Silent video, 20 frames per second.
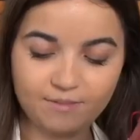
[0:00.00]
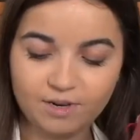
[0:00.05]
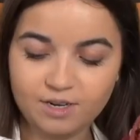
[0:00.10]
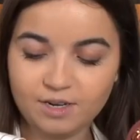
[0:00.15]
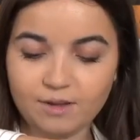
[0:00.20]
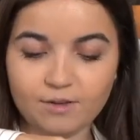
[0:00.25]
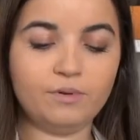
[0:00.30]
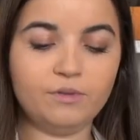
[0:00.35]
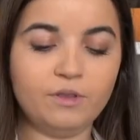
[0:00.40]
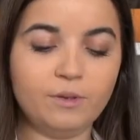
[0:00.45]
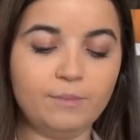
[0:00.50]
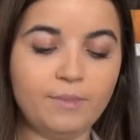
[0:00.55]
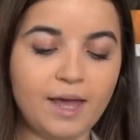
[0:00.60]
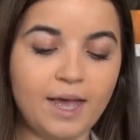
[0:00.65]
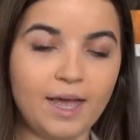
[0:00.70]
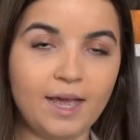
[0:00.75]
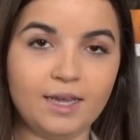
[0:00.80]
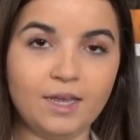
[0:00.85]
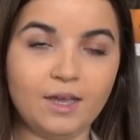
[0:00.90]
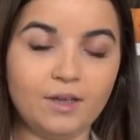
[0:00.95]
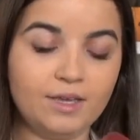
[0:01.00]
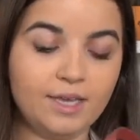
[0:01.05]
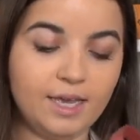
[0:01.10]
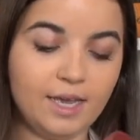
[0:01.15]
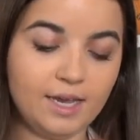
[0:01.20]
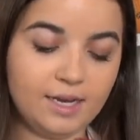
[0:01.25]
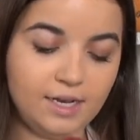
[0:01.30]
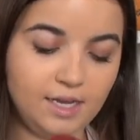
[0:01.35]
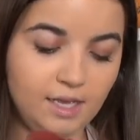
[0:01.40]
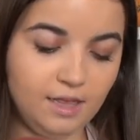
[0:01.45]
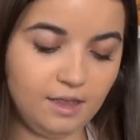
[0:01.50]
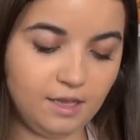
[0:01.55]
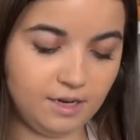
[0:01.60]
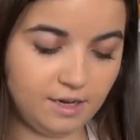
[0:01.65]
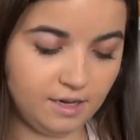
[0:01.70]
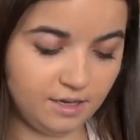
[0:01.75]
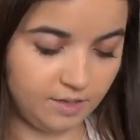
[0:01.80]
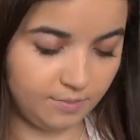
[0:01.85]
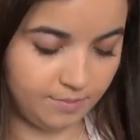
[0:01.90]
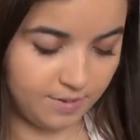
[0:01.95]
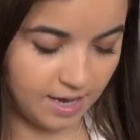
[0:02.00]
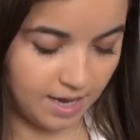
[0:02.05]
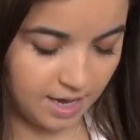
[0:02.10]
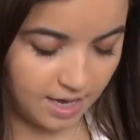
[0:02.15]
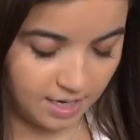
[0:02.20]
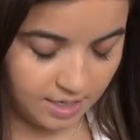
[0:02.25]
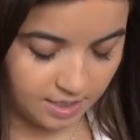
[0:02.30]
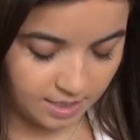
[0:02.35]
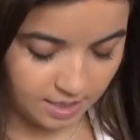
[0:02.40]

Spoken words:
gonna put the bag again in the dust bag,